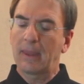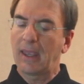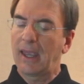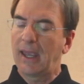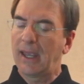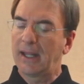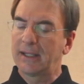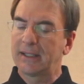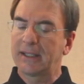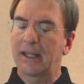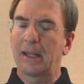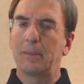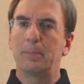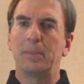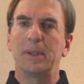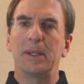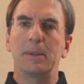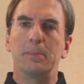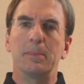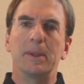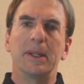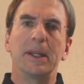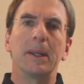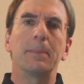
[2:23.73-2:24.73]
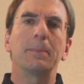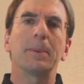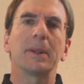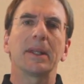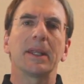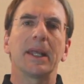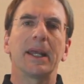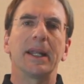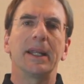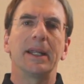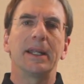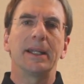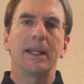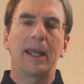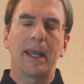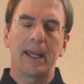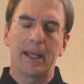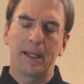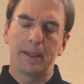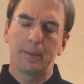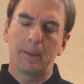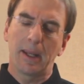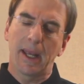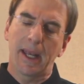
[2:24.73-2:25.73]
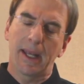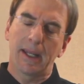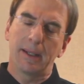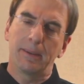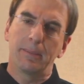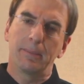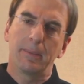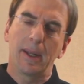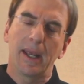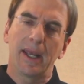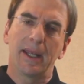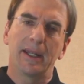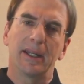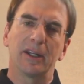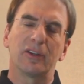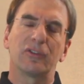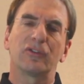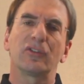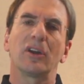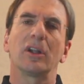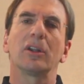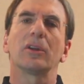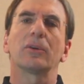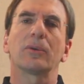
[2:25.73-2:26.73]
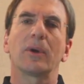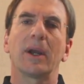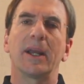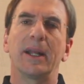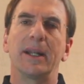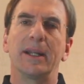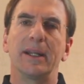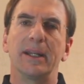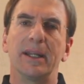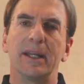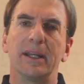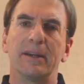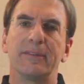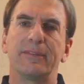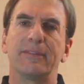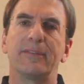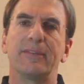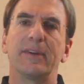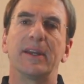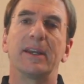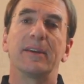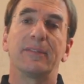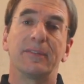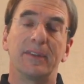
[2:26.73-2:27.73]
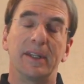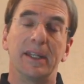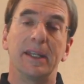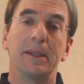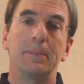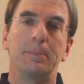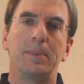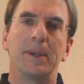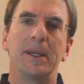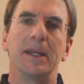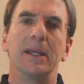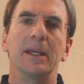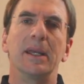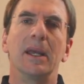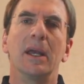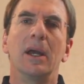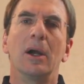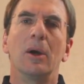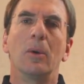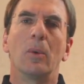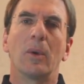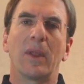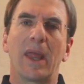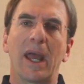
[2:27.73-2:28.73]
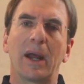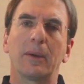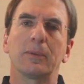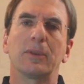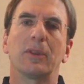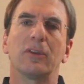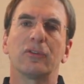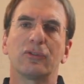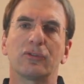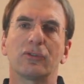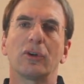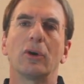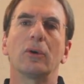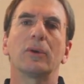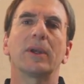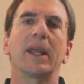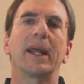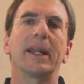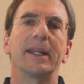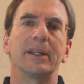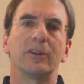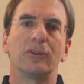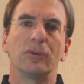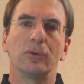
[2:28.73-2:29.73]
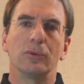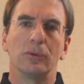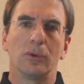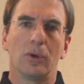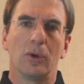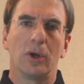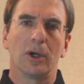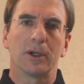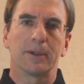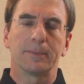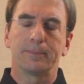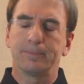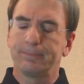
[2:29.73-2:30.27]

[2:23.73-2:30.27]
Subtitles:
and can be manipulated and accelerated if need be without the stroke getting too long.